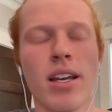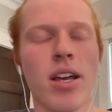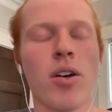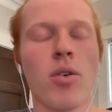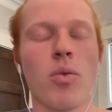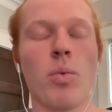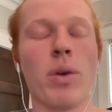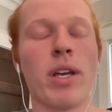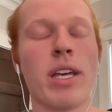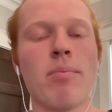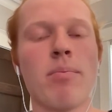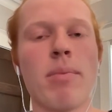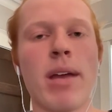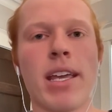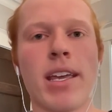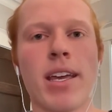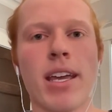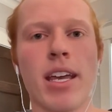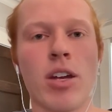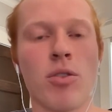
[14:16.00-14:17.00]
We can
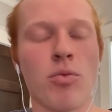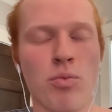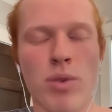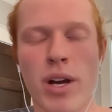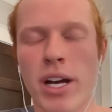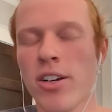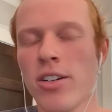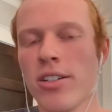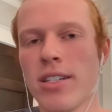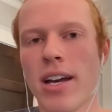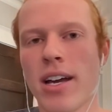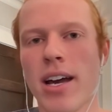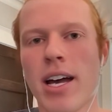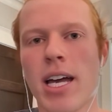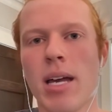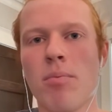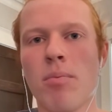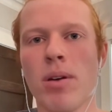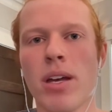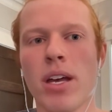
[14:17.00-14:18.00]
make it in record
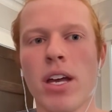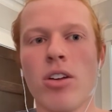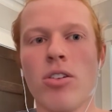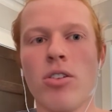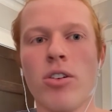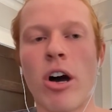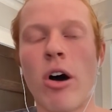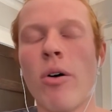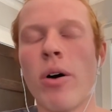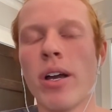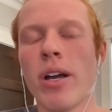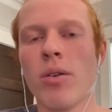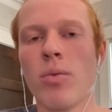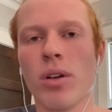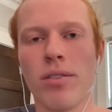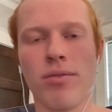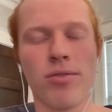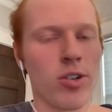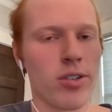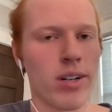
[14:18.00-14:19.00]
time, knowing
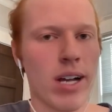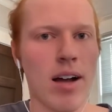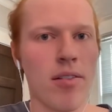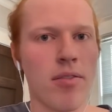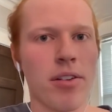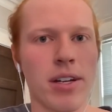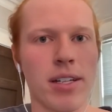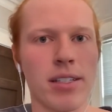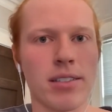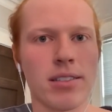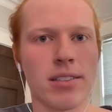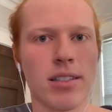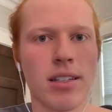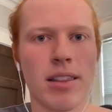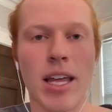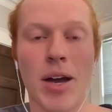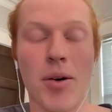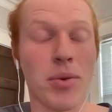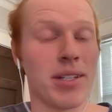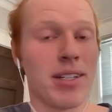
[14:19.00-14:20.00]
with full confidence
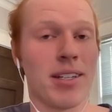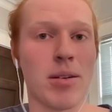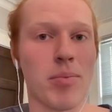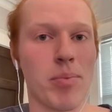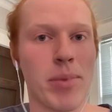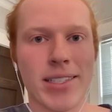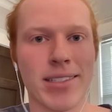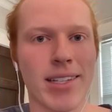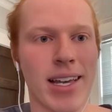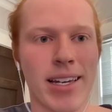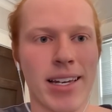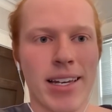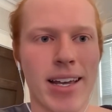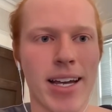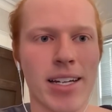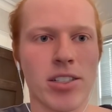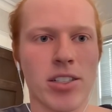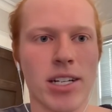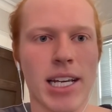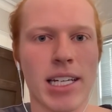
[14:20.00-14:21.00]
that we didn't miss any
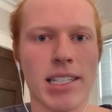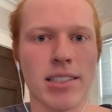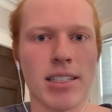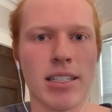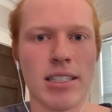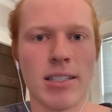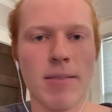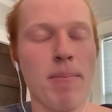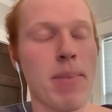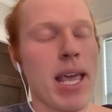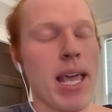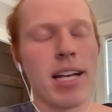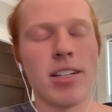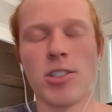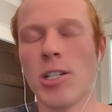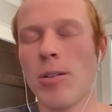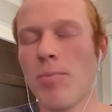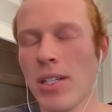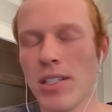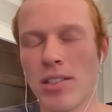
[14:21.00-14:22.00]
edge cases, and
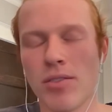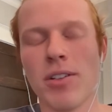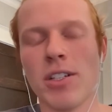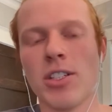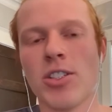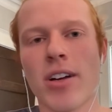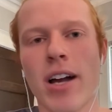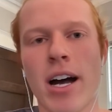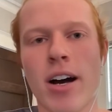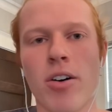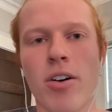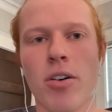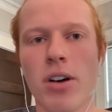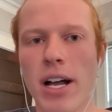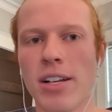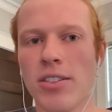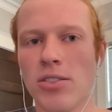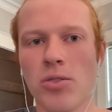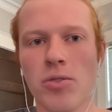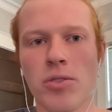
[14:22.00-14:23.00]
ship this feature out
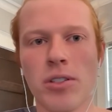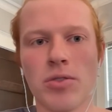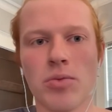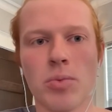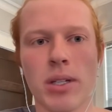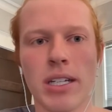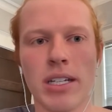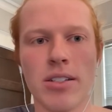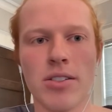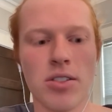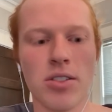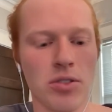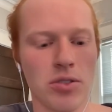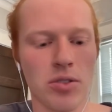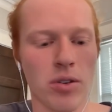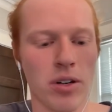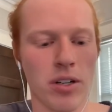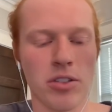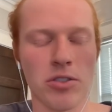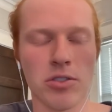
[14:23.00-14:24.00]
as soon as we need
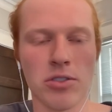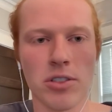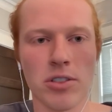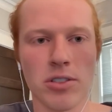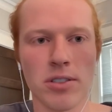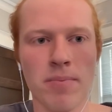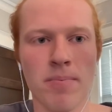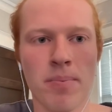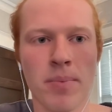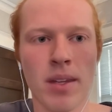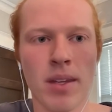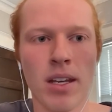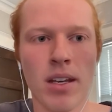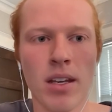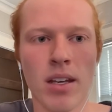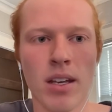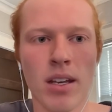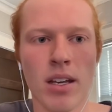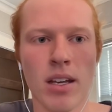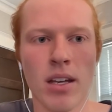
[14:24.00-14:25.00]
to our users.
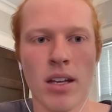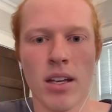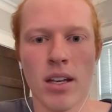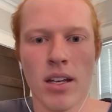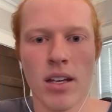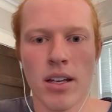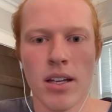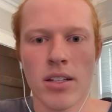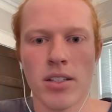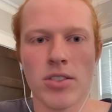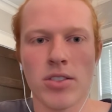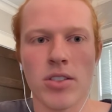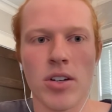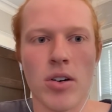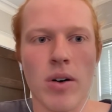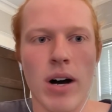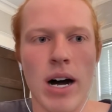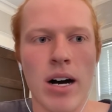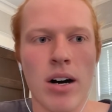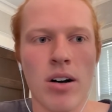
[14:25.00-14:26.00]

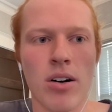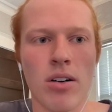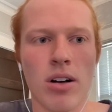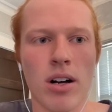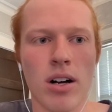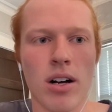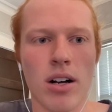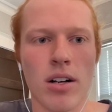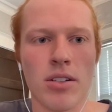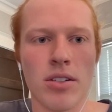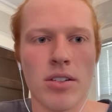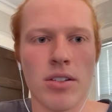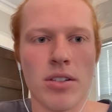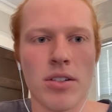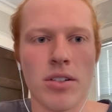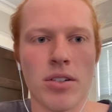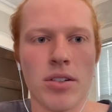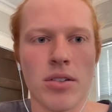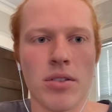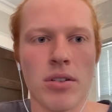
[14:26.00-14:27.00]
So I'll
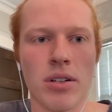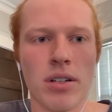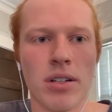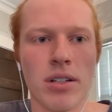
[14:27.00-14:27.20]
undo